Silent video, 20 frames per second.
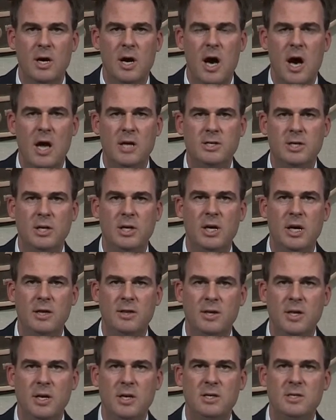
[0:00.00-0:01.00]
to
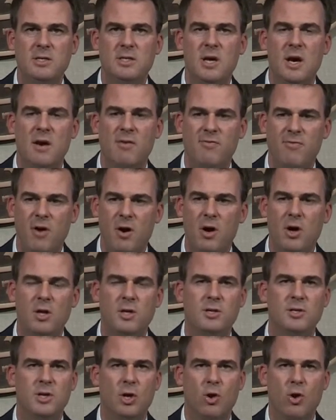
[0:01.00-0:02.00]
get these
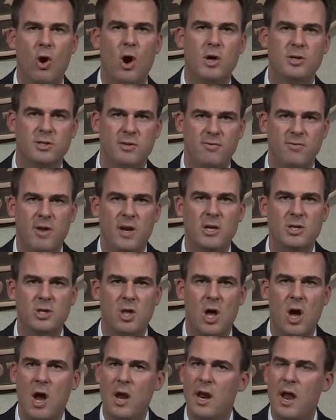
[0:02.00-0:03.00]
funds across the finish
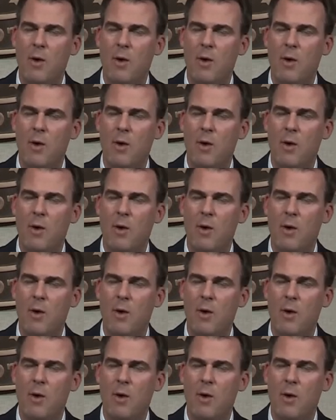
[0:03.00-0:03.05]
line,